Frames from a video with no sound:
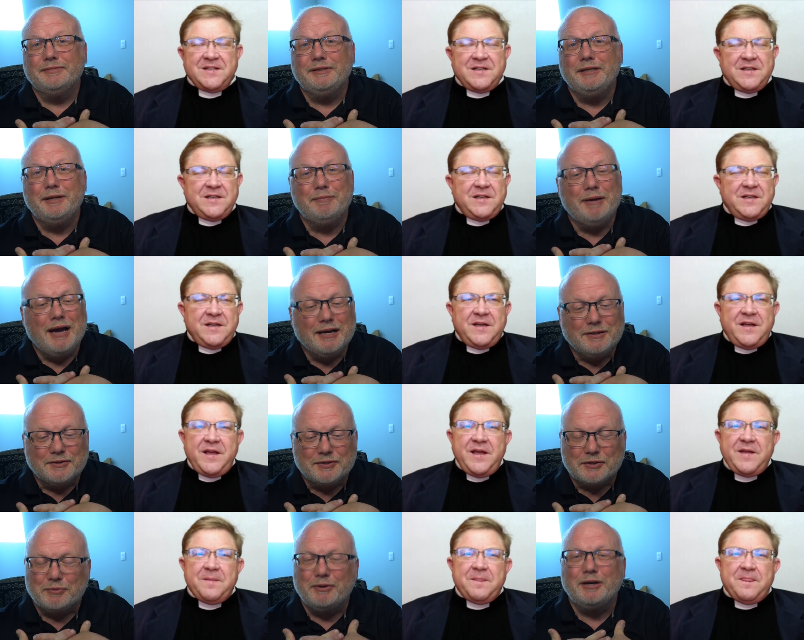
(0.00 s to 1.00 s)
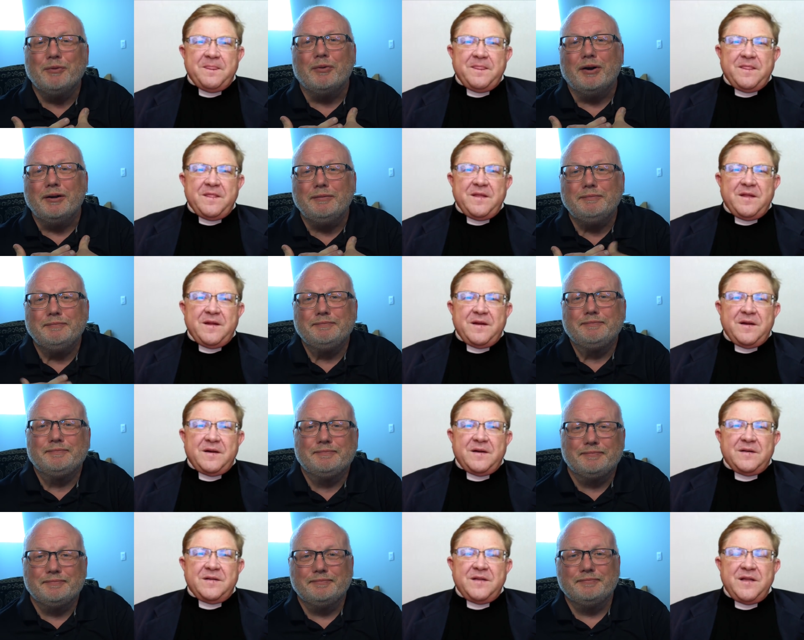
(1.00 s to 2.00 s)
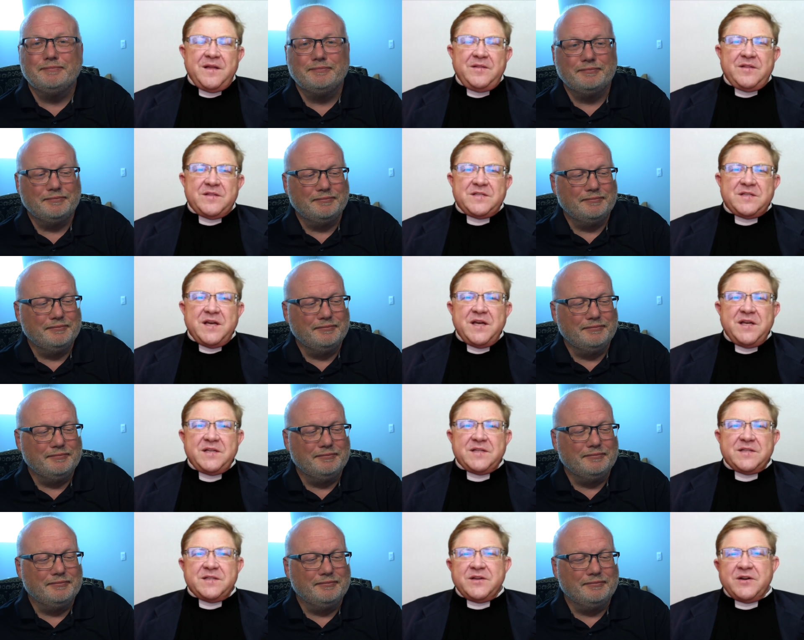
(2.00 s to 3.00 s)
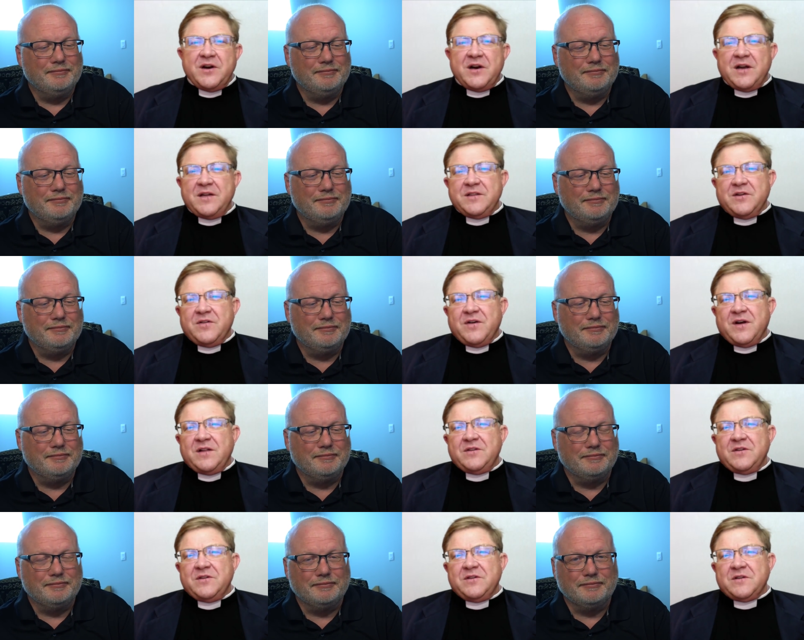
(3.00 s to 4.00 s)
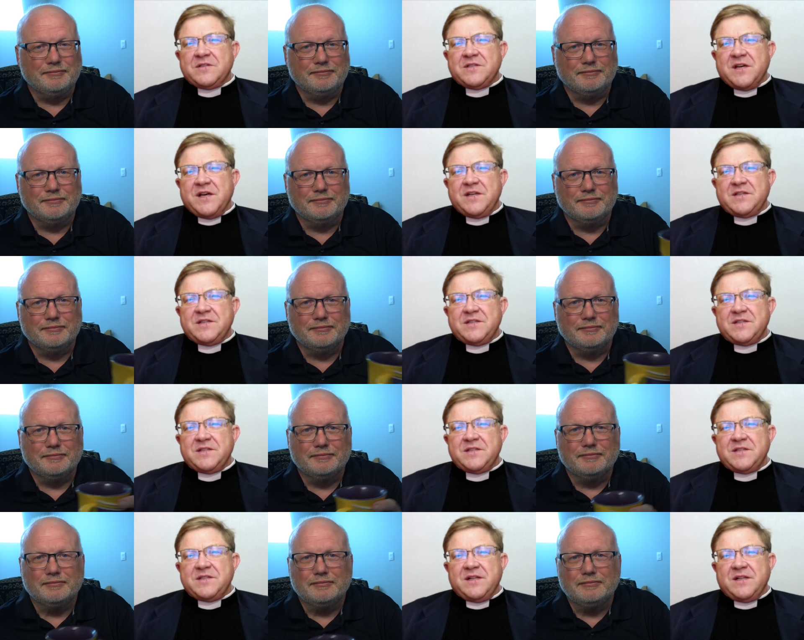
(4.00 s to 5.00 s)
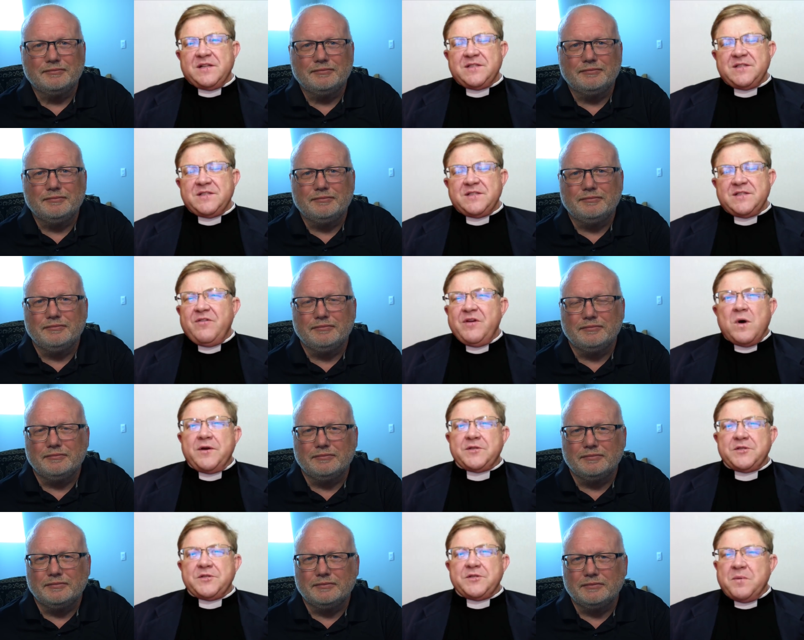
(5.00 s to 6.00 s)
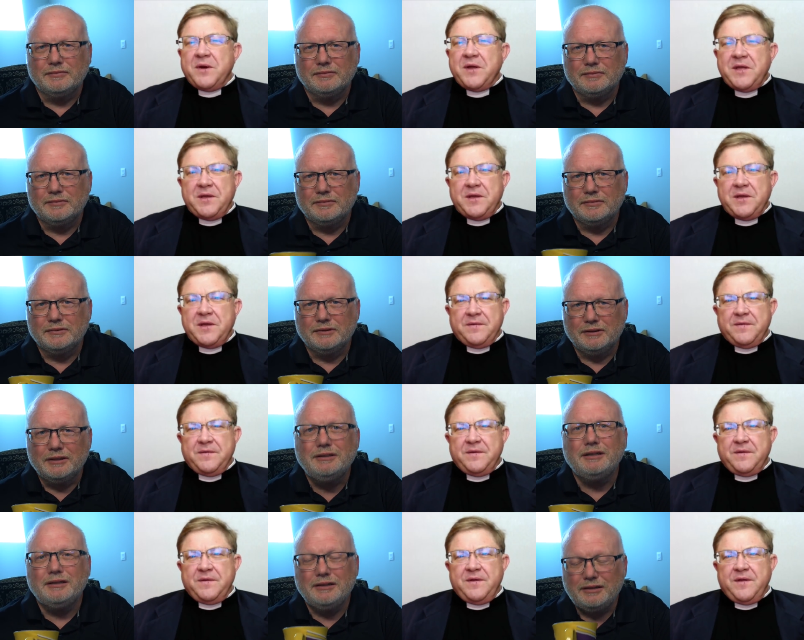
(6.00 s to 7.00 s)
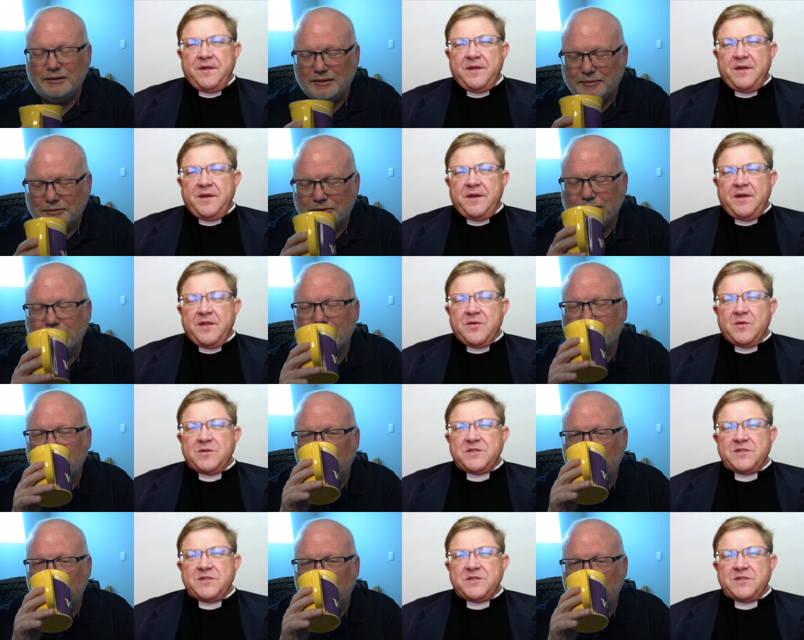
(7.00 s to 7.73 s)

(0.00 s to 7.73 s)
Speaker 1: You're back to it, square one.
Speaker 2: And the scientist, the, neuro, the neuroscientist tell us it rewires your brain.
Speaker 1: It, yeah, absolutely. In
Speaker 2: other